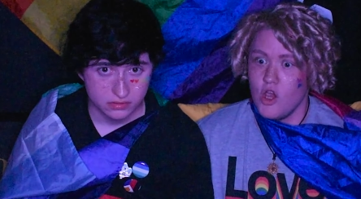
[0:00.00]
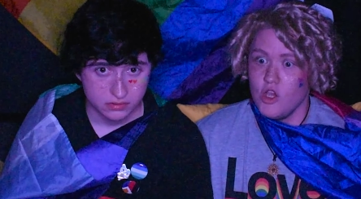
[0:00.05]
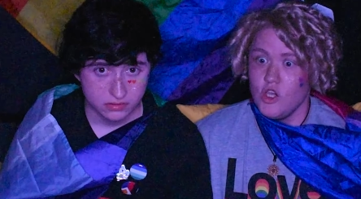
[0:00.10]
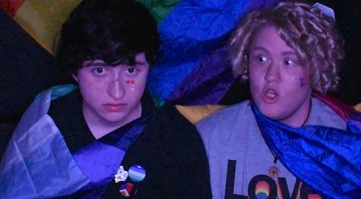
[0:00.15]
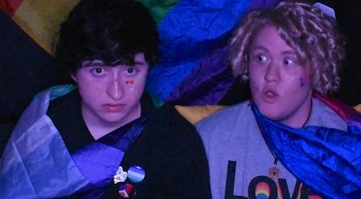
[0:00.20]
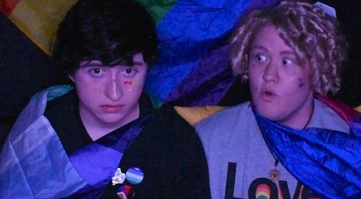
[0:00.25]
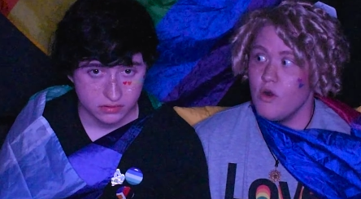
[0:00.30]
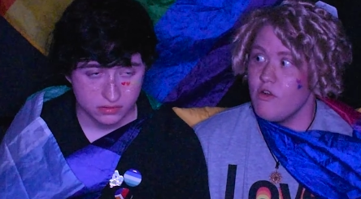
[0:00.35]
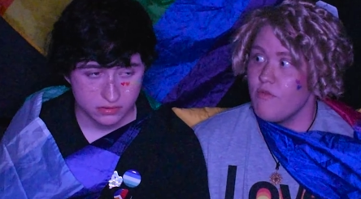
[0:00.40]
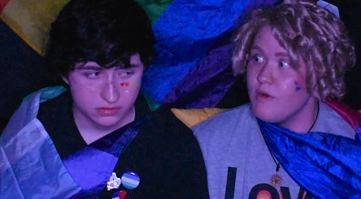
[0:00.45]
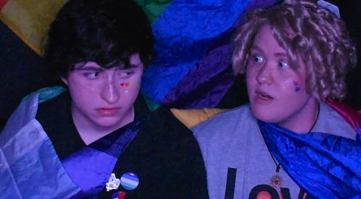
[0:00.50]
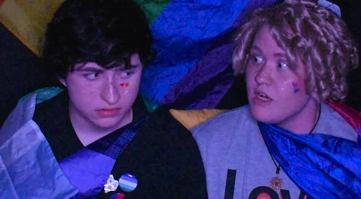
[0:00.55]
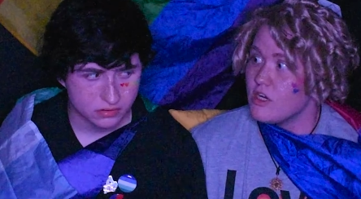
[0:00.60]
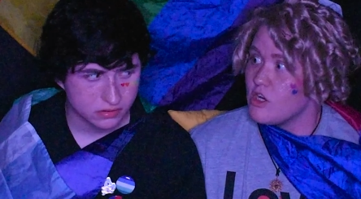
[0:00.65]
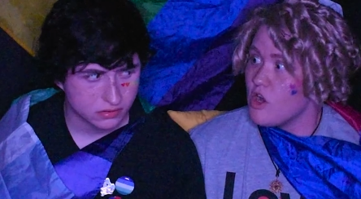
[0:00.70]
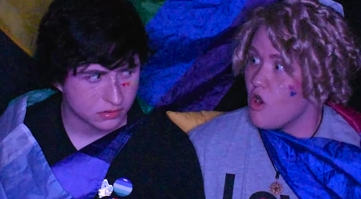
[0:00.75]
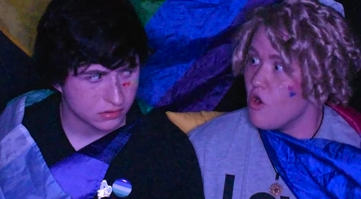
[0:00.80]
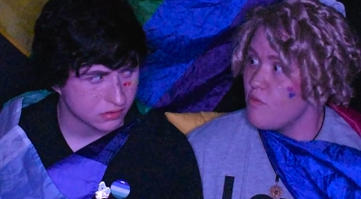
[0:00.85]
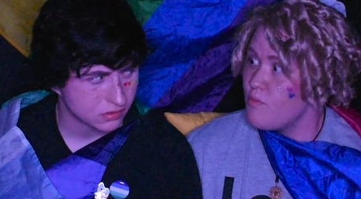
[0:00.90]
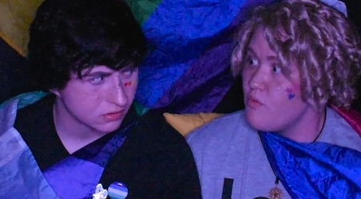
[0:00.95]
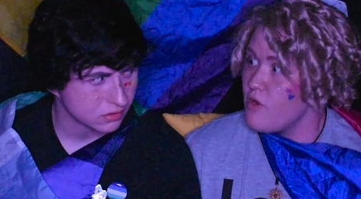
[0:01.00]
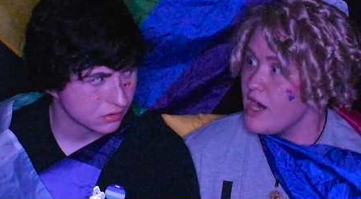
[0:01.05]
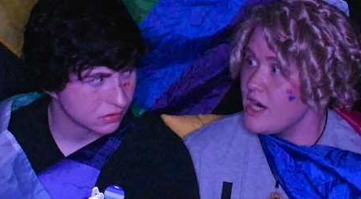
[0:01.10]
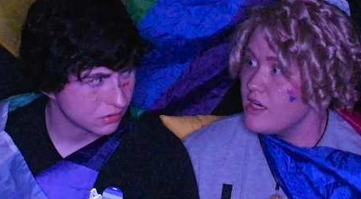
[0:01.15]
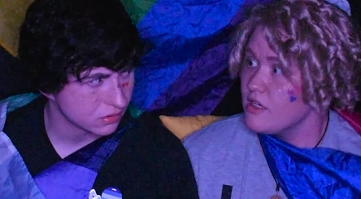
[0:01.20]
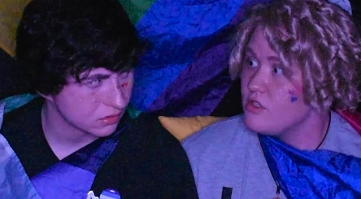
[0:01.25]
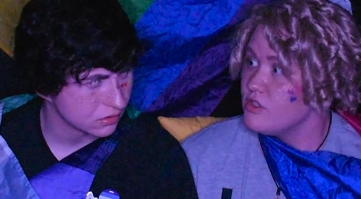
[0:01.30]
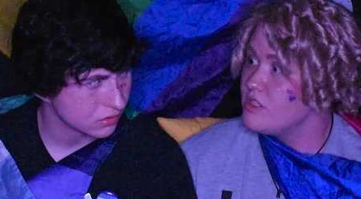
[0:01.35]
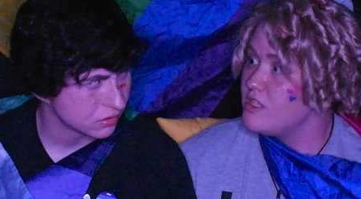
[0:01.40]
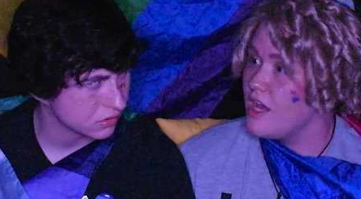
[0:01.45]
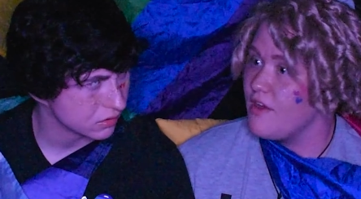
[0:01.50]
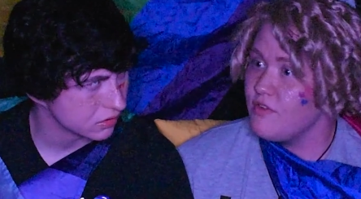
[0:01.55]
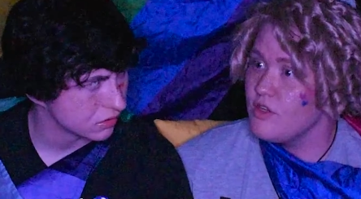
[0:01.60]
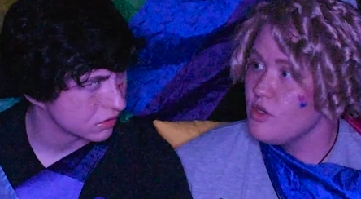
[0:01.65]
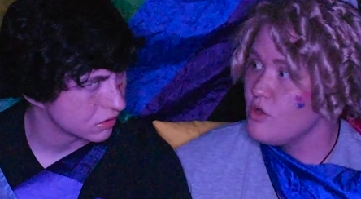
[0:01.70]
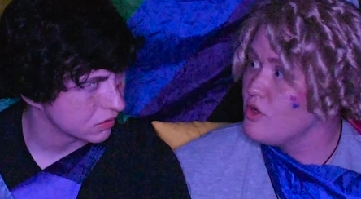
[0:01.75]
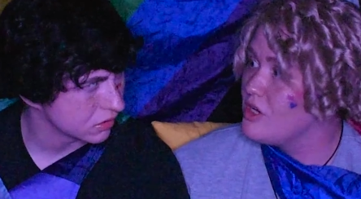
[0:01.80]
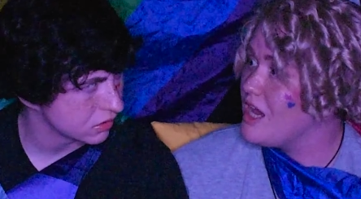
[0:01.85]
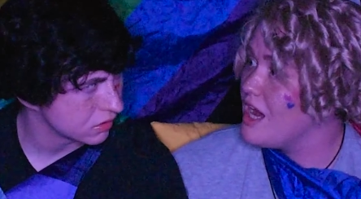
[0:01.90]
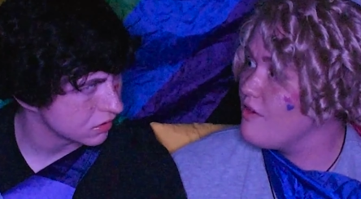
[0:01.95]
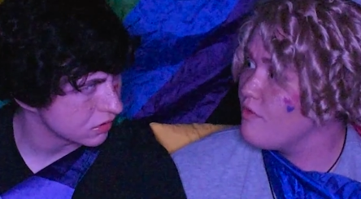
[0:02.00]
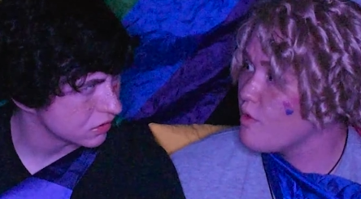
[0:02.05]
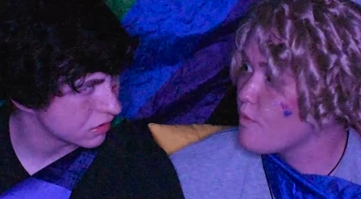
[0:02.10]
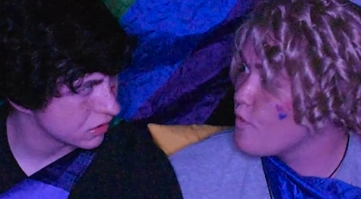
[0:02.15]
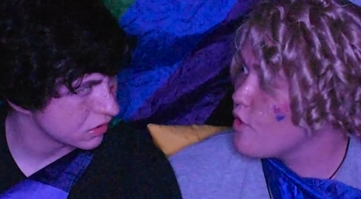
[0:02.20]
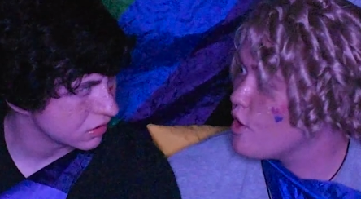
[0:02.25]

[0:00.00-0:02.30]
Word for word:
Speaker 1: You would have been a code breaker to save the UK from